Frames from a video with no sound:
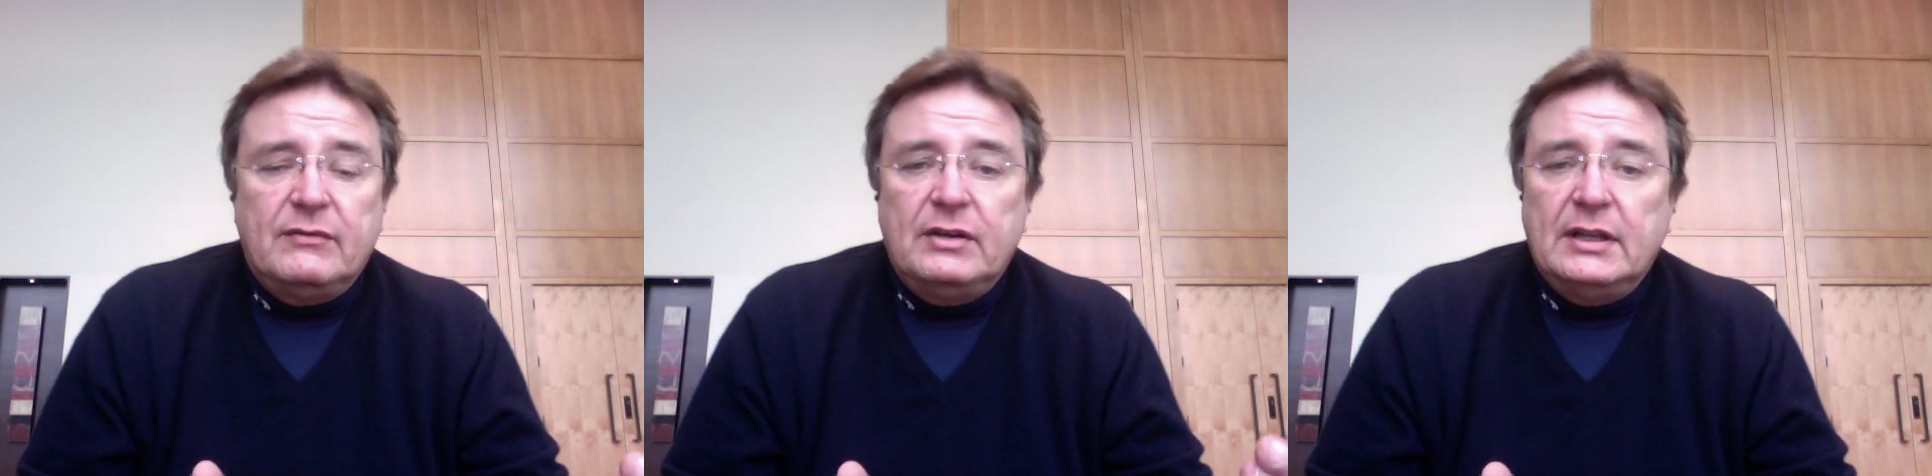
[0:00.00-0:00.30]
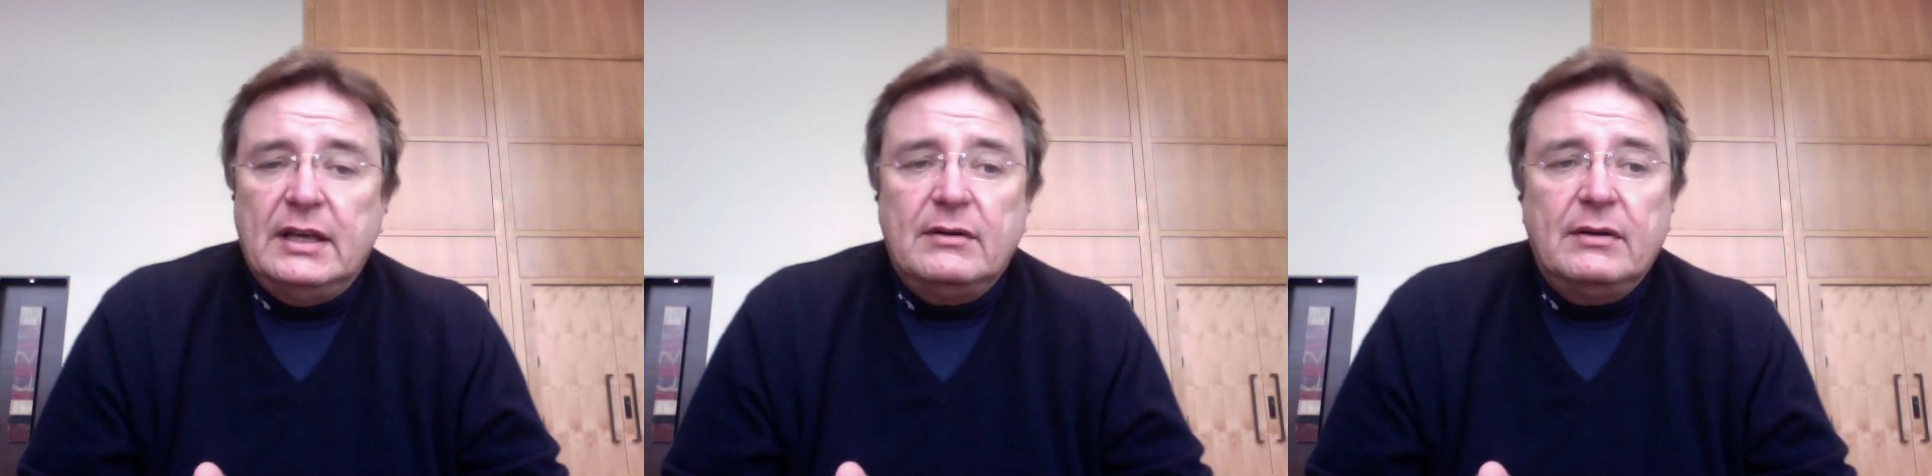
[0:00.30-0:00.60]
every
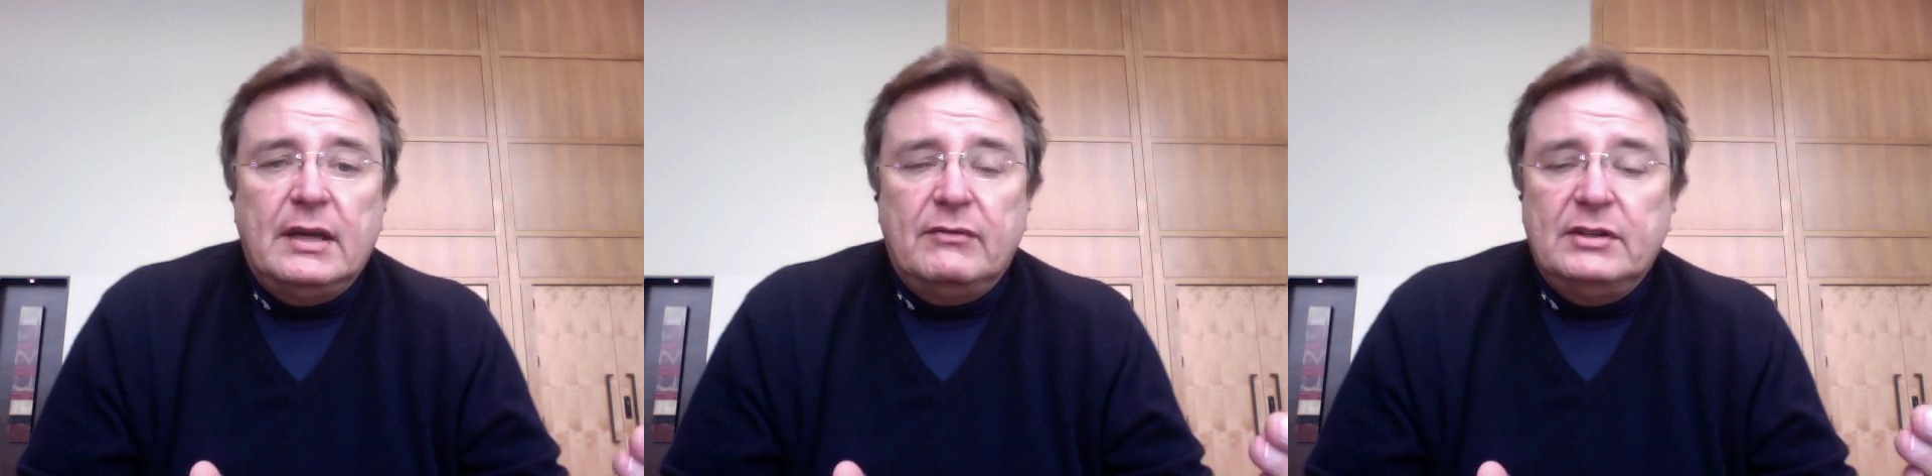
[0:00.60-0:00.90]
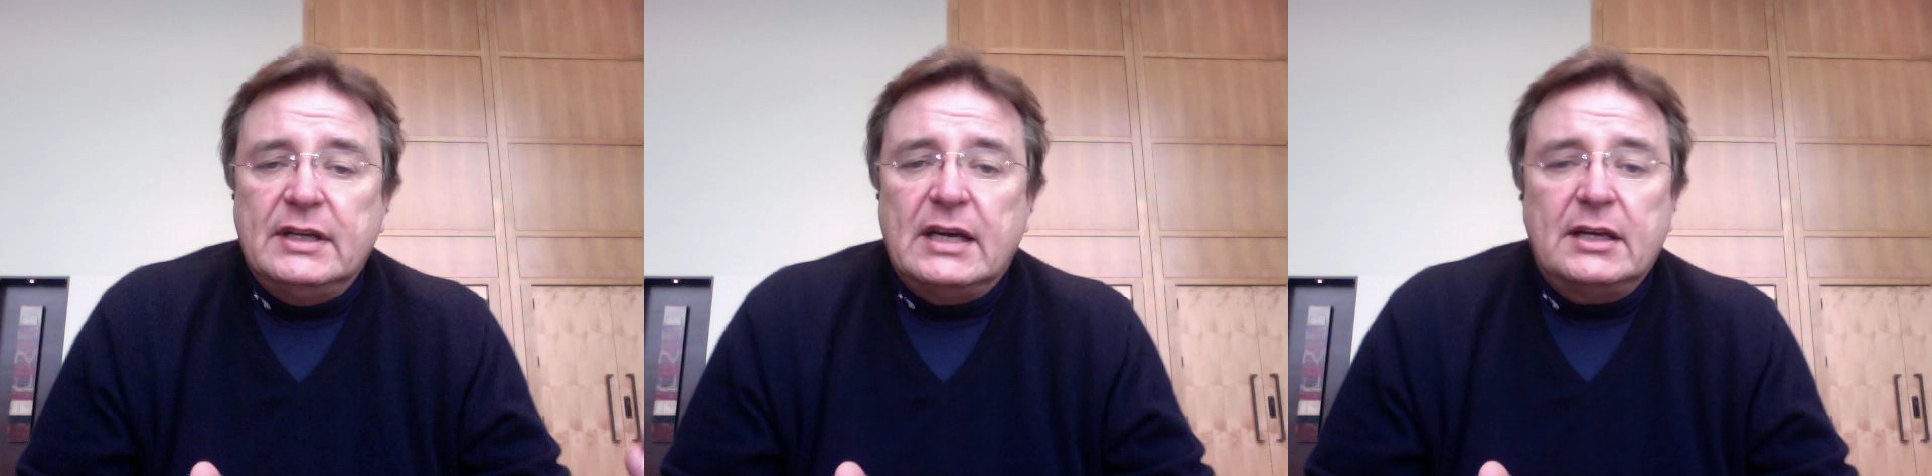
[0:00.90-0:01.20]
letter, every
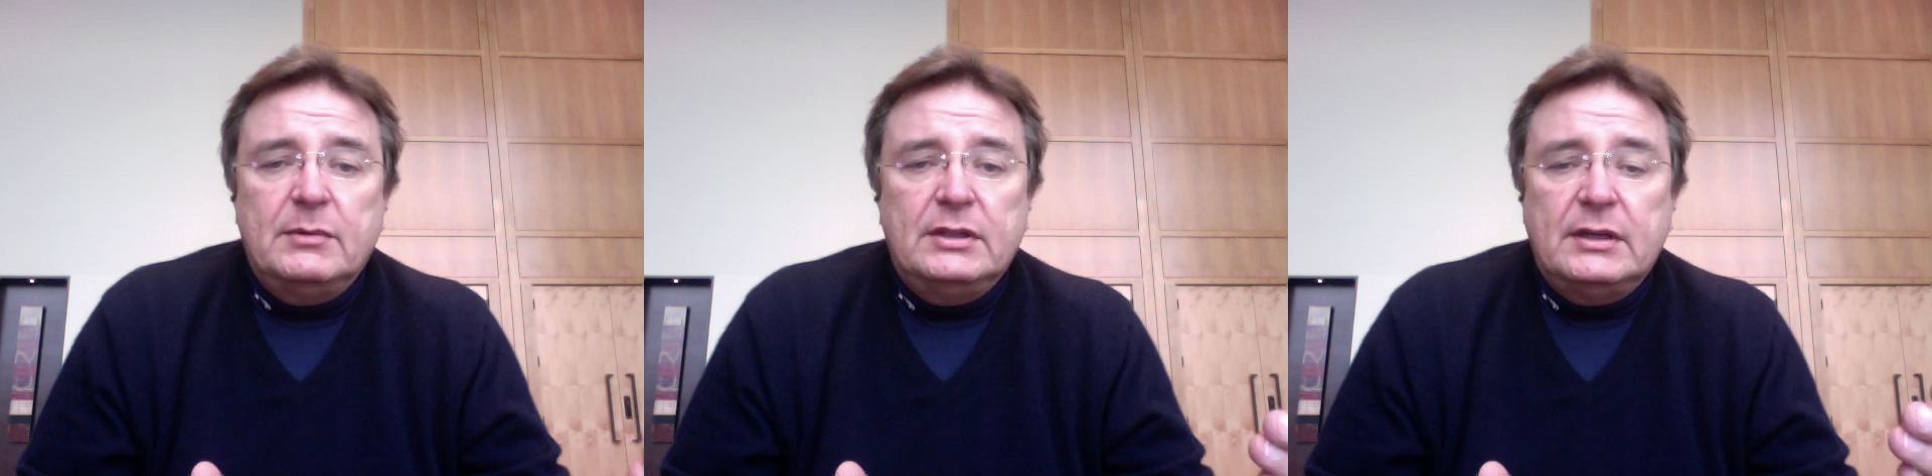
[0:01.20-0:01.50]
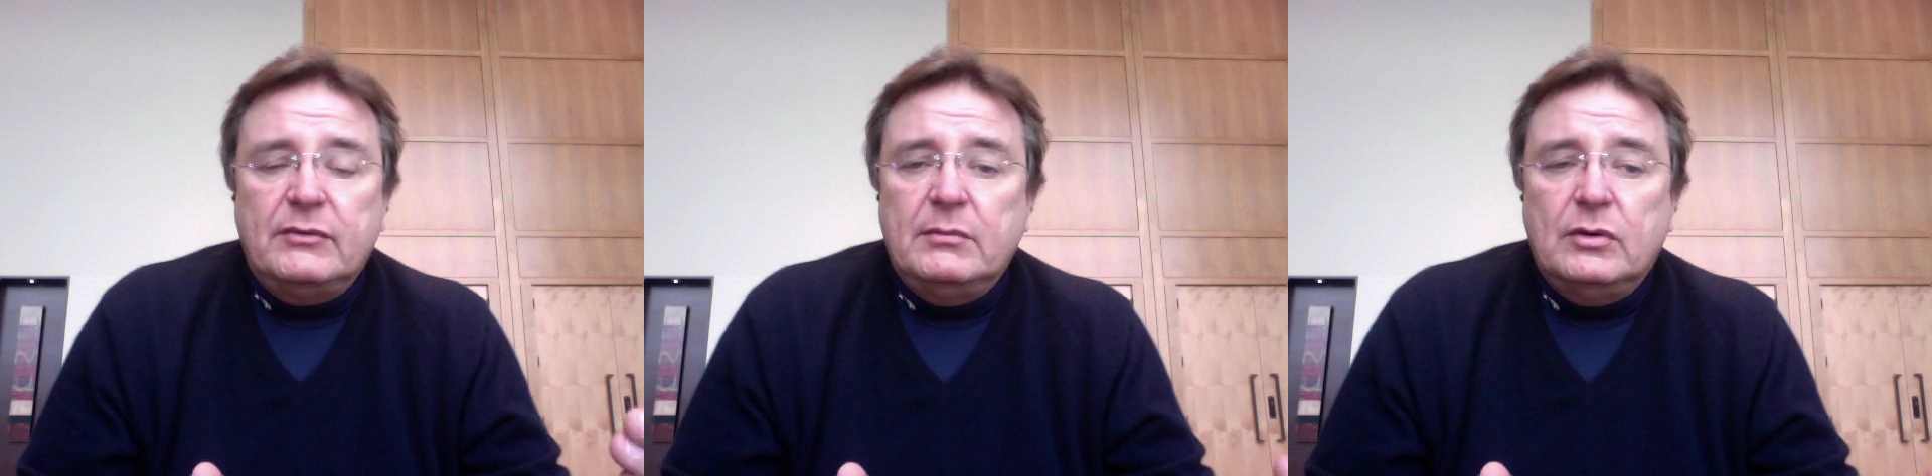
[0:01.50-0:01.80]
document,
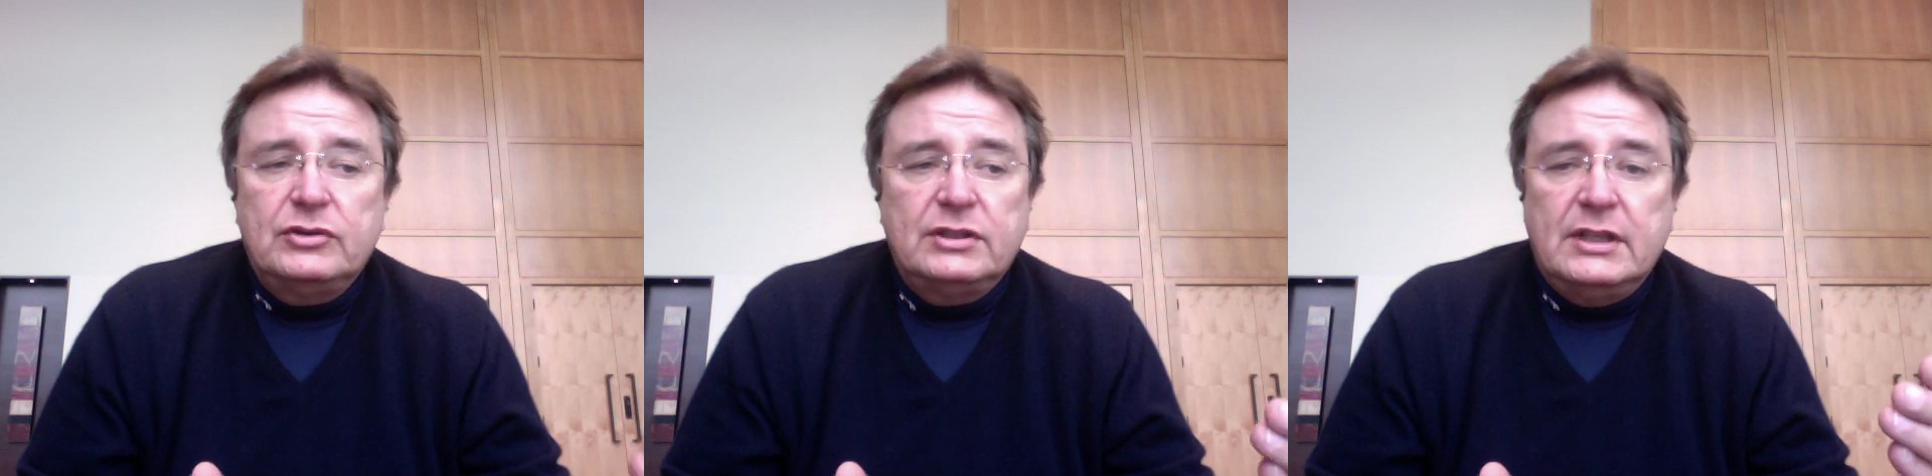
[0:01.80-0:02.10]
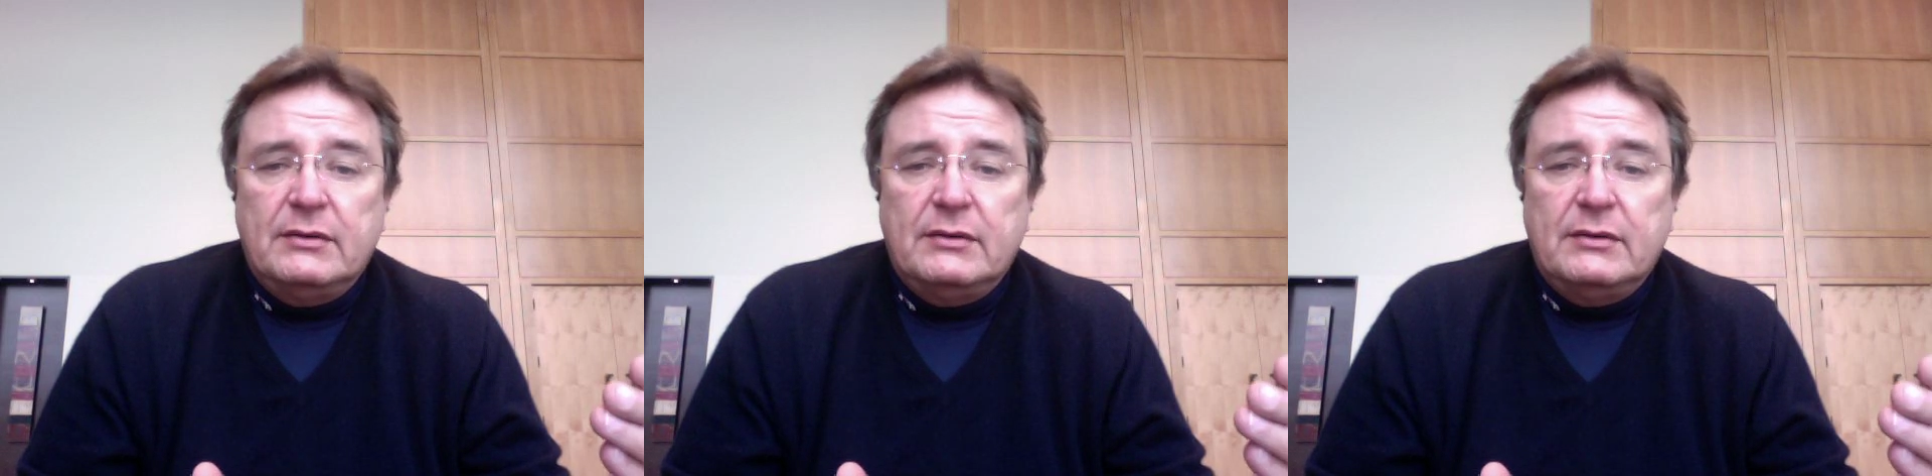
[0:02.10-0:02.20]
every motion,